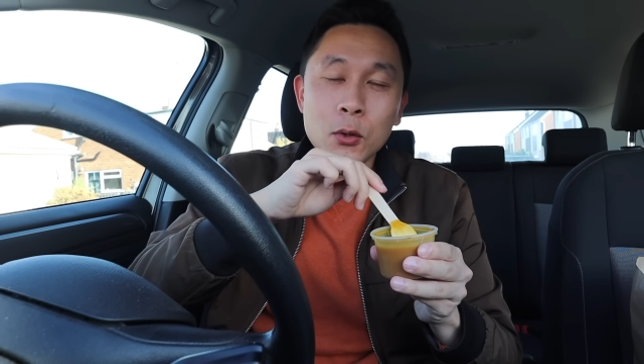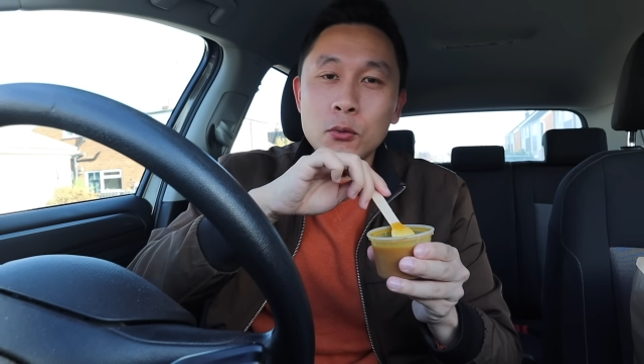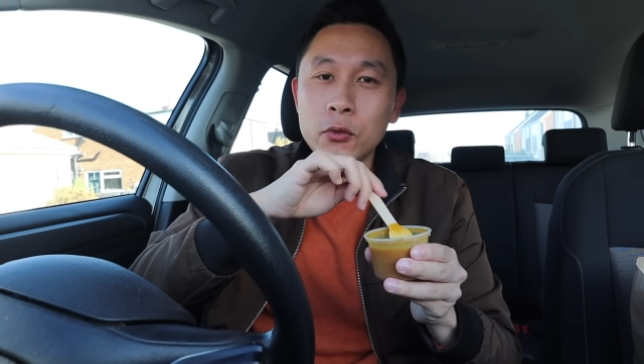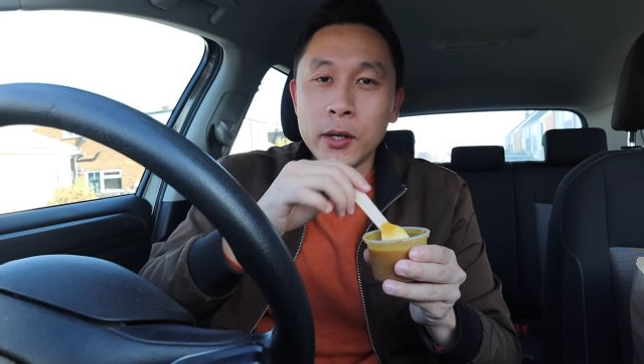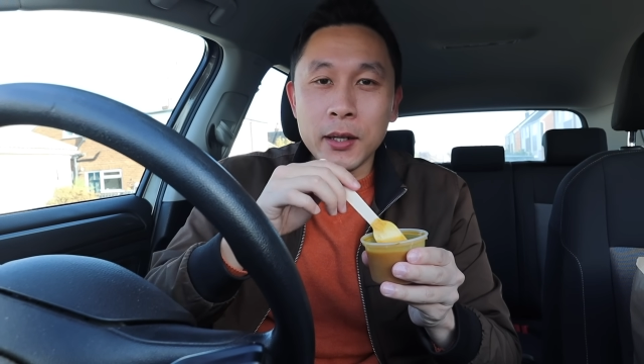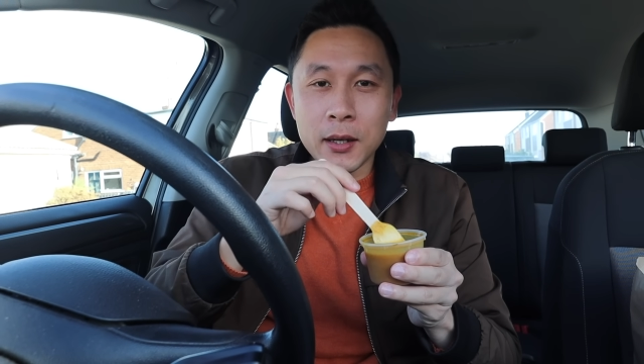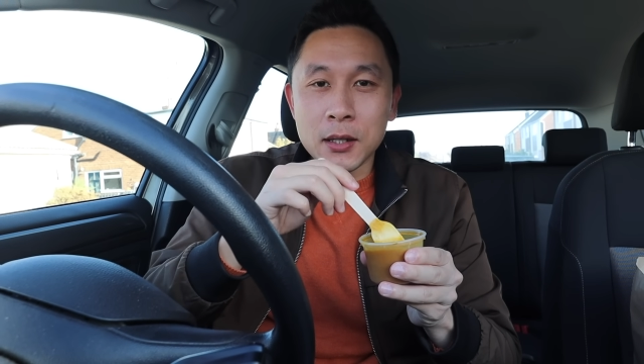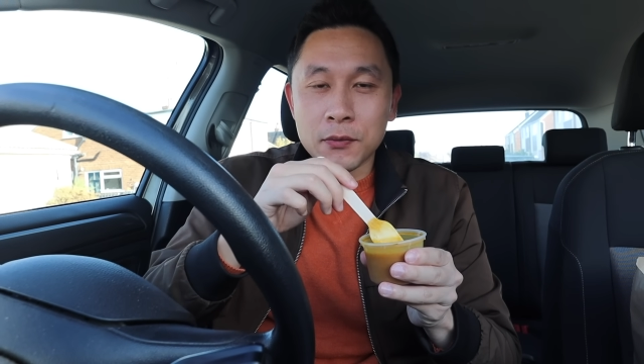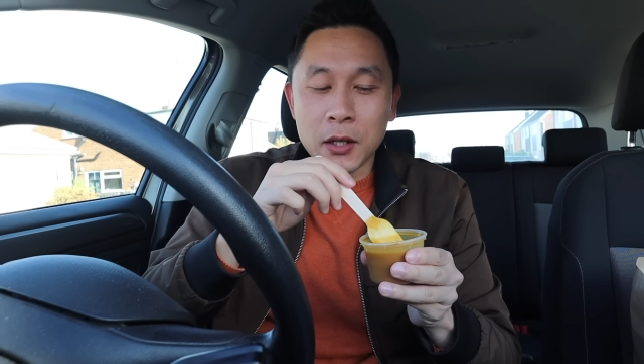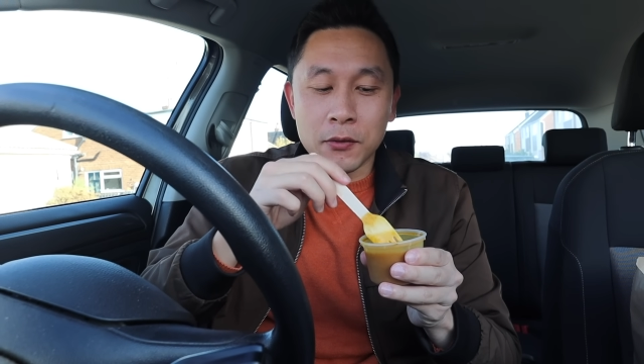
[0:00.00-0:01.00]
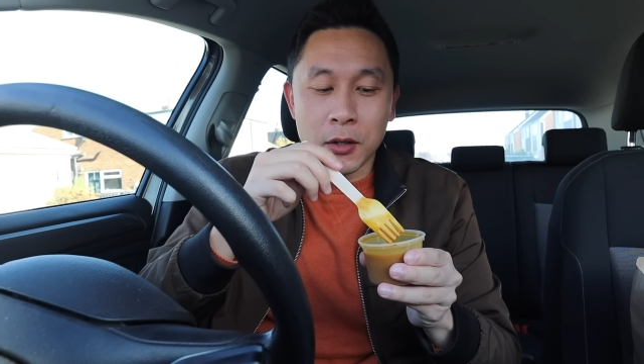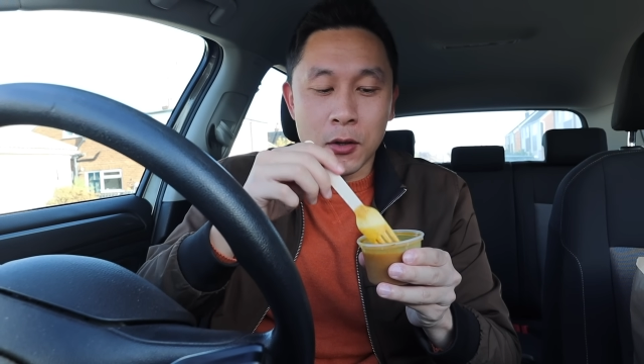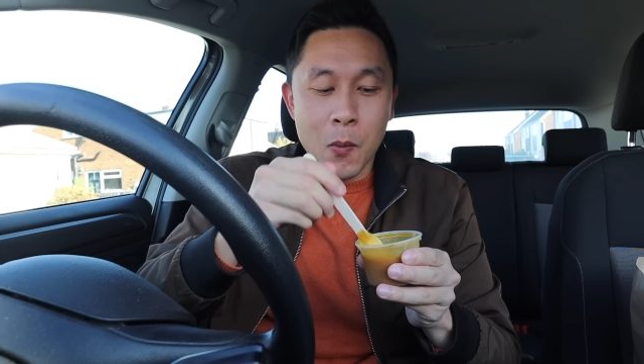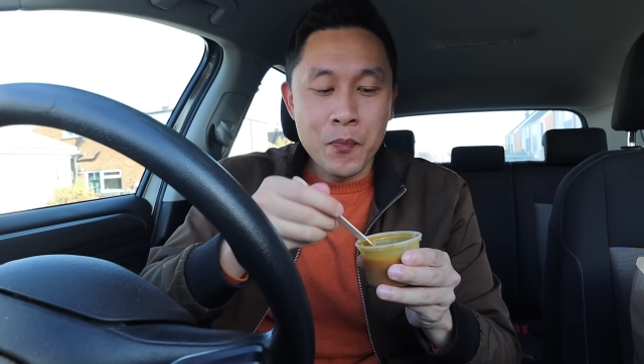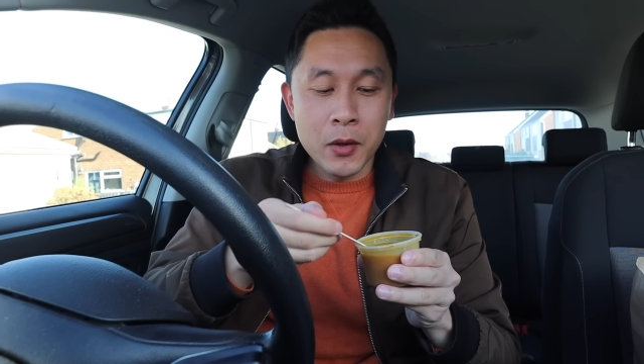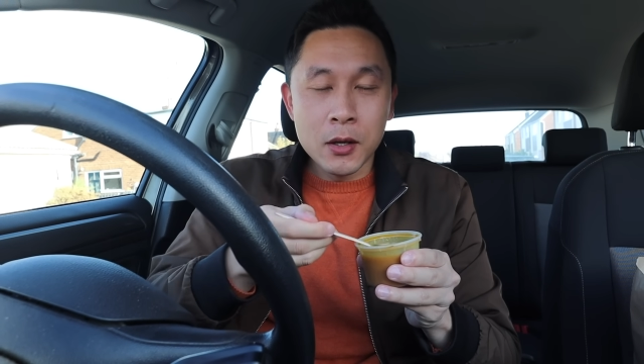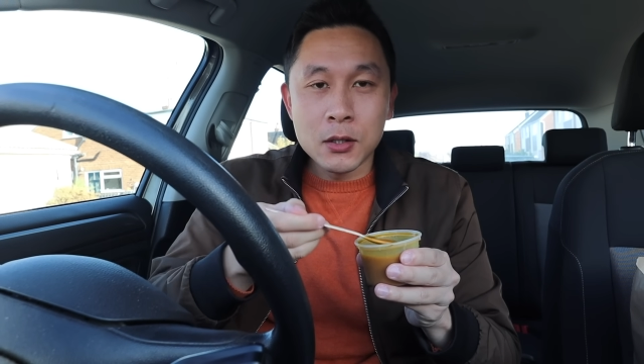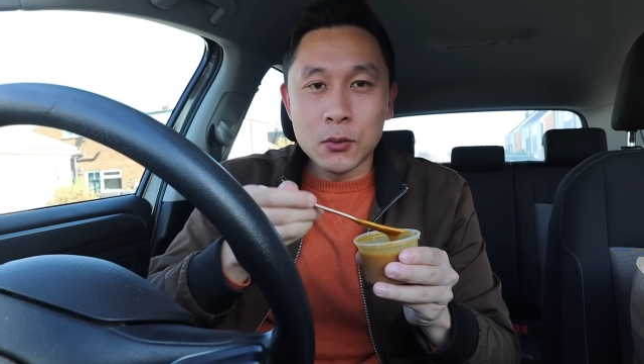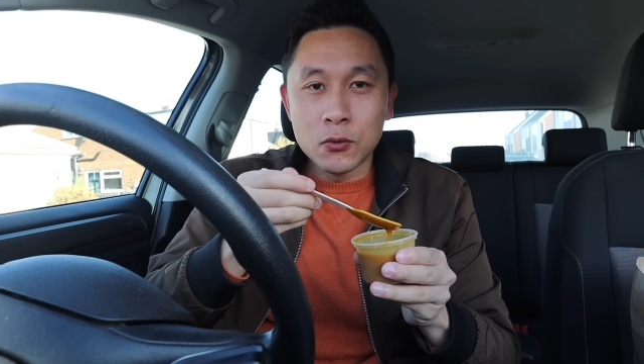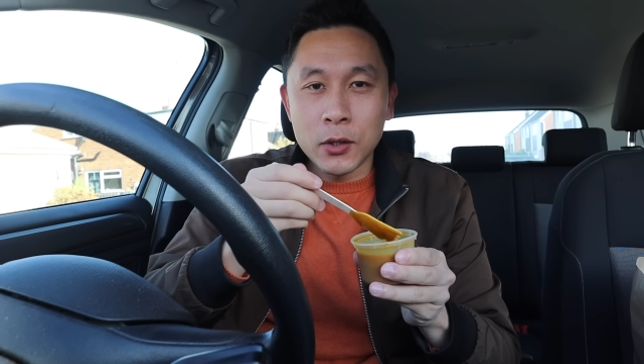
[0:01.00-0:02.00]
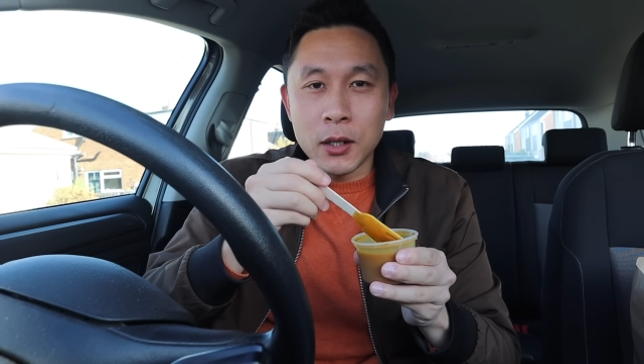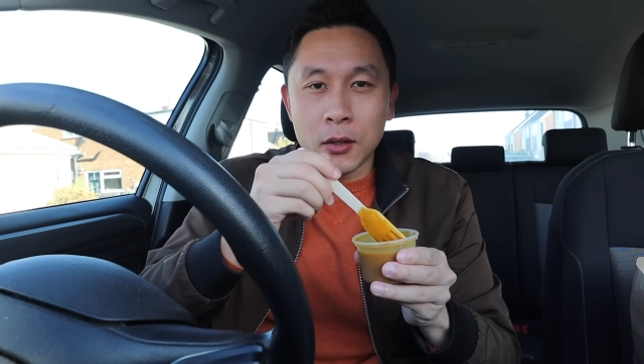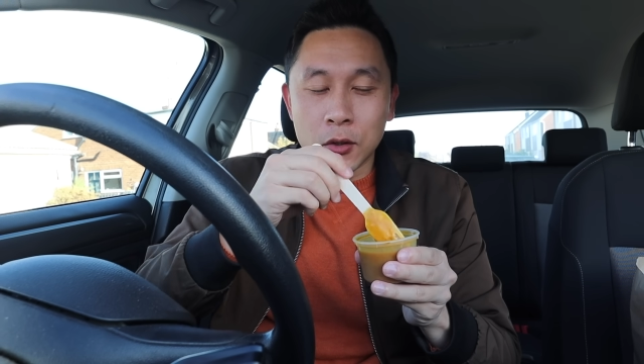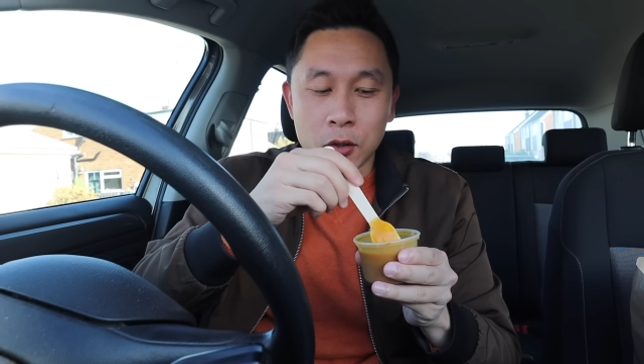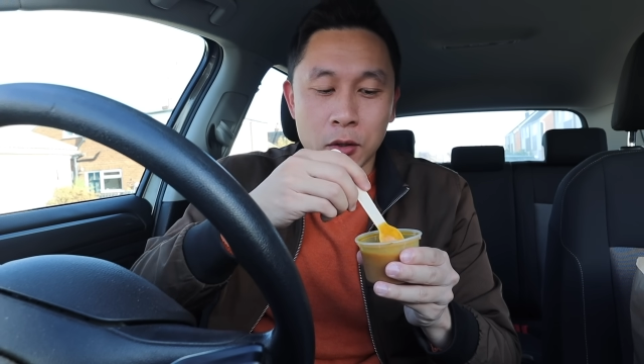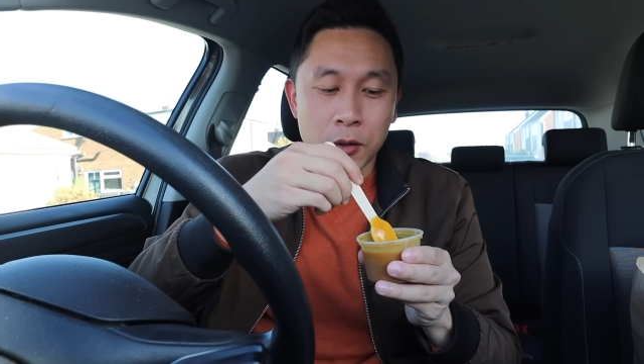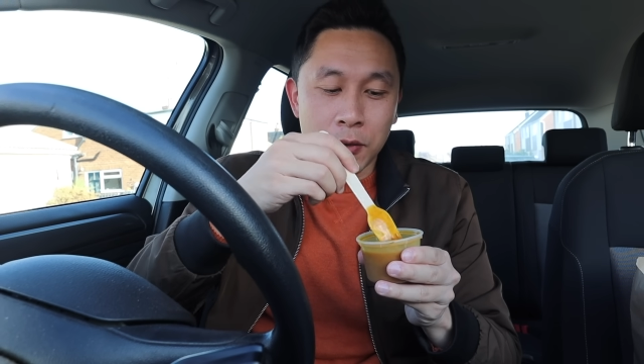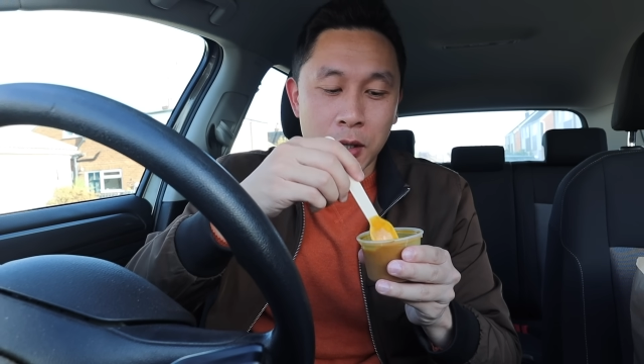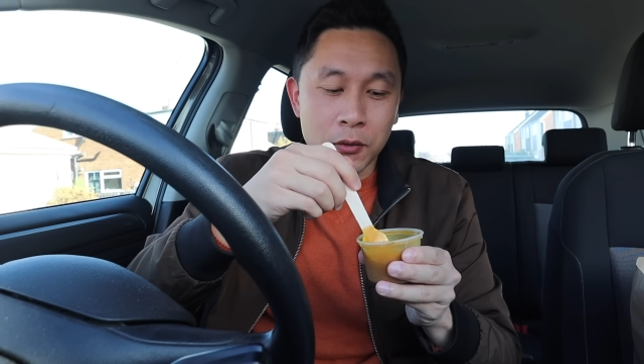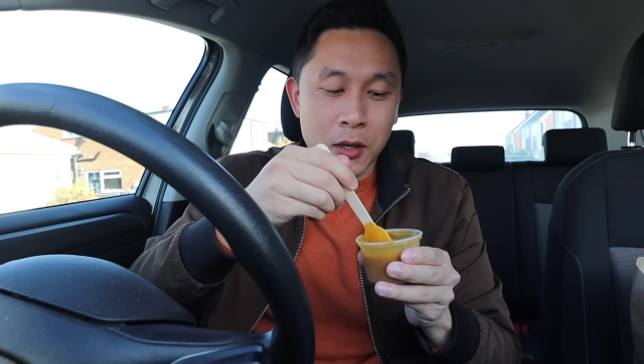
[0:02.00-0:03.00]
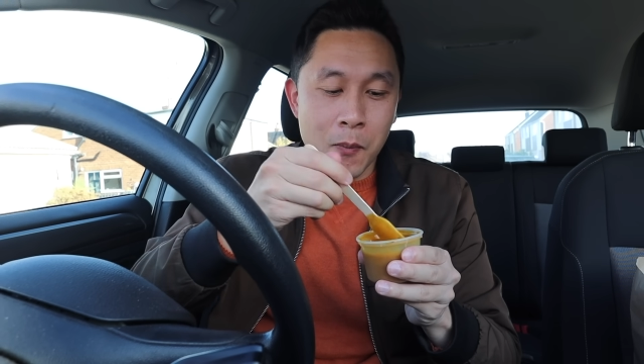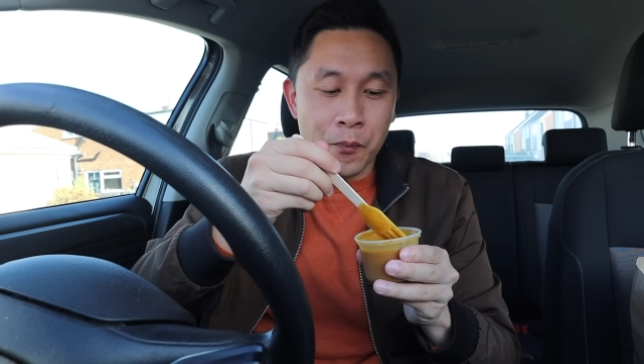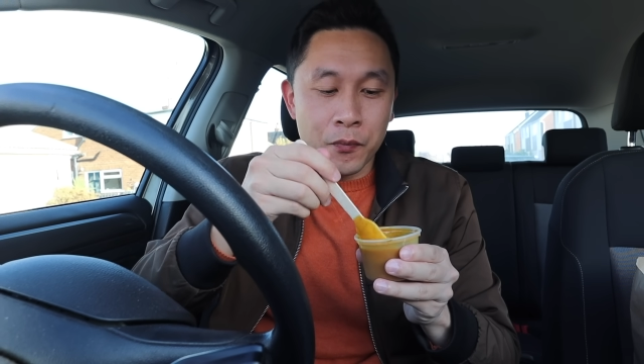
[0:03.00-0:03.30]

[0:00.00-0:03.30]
Really nice flavour though. Some really good curry flavour.